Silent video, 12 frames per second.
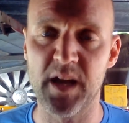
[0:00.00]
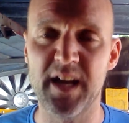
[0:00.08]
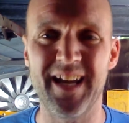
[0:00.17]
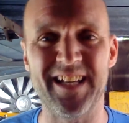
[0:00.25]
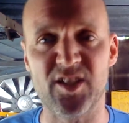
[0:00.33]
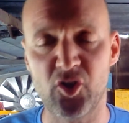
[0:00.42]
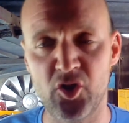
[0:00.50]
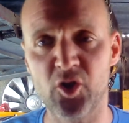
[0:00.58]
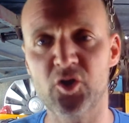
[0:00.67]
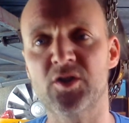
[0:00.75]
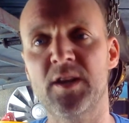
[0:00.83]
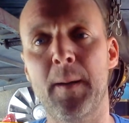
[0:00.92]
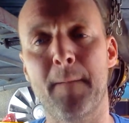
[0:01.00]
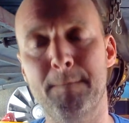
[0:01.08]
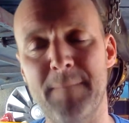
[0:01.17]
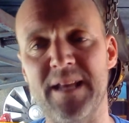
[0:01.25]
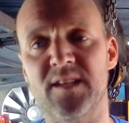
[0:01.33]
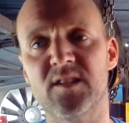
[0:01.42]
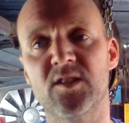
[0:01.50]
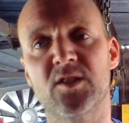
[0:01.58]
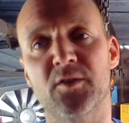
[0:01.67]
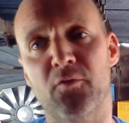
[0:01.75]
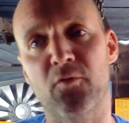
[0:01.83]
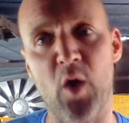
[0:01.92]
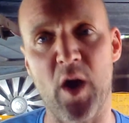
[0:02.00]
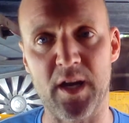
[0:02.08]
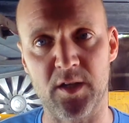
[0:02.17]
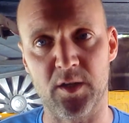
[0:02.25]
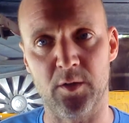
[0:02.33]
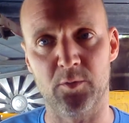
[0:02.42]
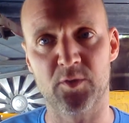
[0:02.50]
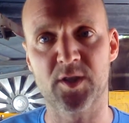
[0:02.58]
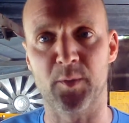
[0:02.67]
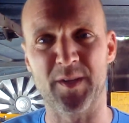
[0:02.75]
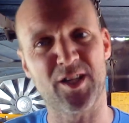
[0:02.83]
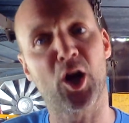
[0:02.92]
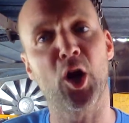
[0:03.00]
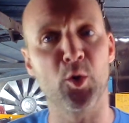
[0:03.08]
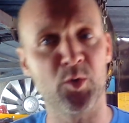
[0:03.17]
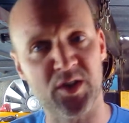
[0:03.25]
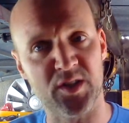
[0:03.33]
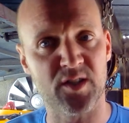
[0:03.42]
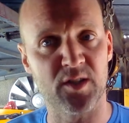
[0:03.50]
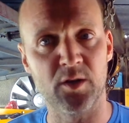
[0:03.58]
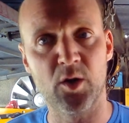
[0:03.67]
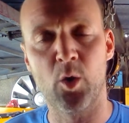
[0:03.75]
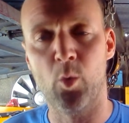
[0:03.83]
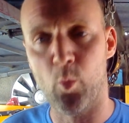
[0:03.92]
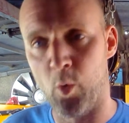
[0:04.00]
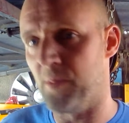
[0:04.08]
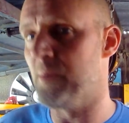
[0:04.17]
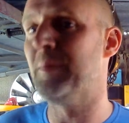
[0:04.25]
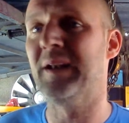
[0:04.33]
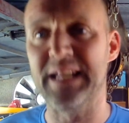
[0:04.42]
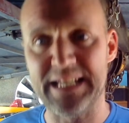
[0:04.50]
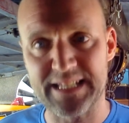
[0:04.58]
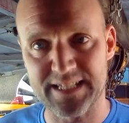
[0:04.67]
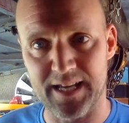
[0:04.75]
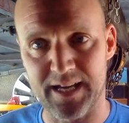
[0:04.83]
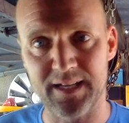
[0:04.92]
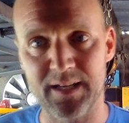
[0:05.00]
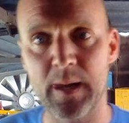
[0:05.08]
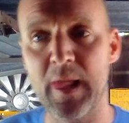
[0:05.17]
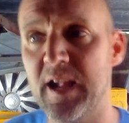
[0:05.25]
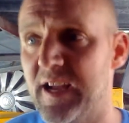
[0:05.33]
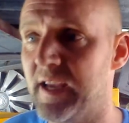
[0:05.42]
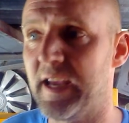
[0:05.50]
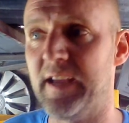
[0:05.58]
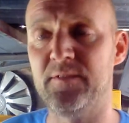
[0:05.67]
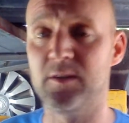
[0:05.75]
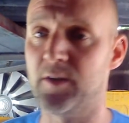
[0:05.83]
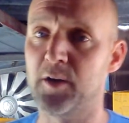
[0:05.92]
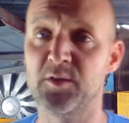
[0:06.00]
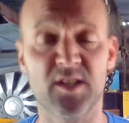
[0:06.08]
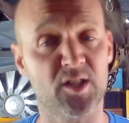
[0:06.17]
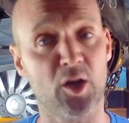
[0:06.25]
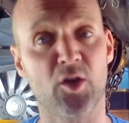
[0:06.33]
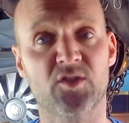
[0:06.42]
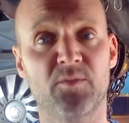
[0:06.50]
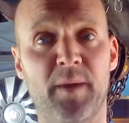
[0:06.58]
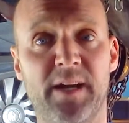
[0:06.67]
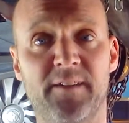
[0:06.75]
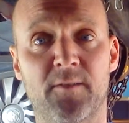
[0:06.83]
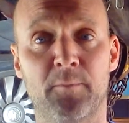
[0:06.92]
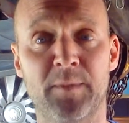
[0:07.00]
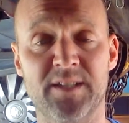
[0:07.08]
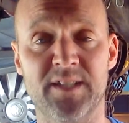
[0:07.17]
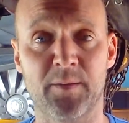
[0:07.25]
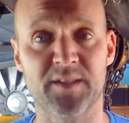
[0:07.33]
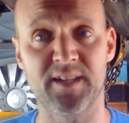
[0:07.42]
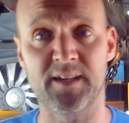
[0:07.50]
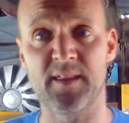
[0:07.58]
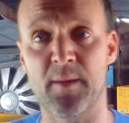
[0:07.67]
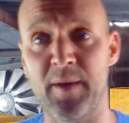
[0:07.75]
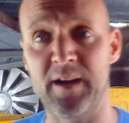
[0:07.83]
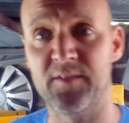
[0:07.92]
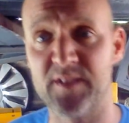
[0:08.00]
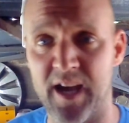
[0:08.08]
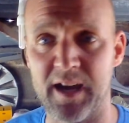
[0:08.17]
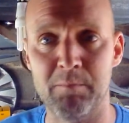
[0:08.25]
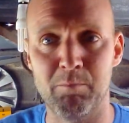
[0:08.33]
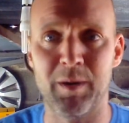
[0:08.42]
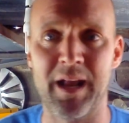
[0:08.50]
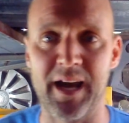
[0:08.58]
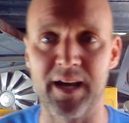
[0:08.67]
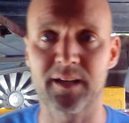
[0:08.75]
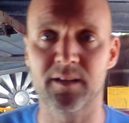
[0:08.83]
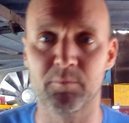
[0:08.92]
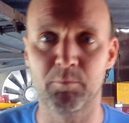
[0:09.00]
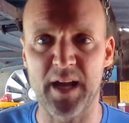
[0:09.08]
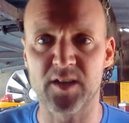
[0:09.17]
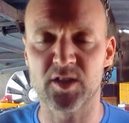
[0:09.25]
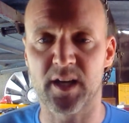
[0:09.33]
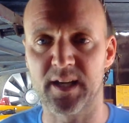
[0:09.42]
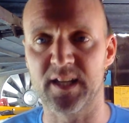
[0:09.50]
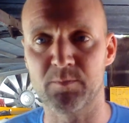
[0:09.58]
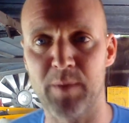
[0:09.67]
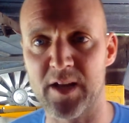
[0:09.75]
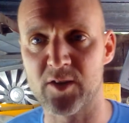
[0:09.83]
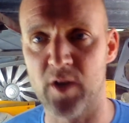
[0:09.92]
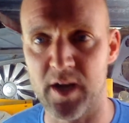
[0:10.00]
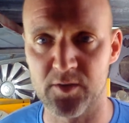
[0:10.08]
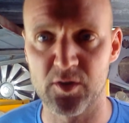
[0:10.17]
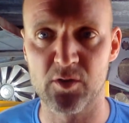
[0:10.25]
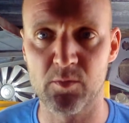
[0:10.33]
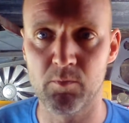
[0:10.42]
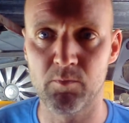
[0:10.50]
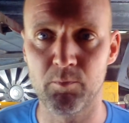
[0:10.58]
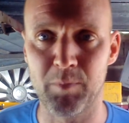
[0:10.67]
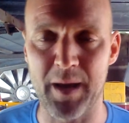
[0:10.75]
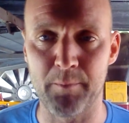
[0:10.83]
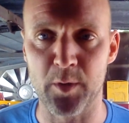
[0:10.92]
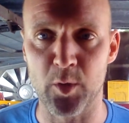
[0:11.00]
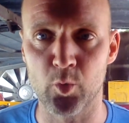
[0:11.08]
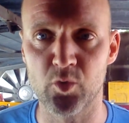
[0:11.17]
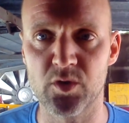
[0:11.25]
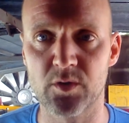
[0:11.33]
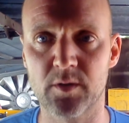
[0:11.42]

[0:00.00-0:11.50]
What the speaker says: It's just meant to frighten you, so it's closer to what the police say. If you notice, lots of bailiff companies now are sending their bailiffs out in black jackets, black trousers, black boots.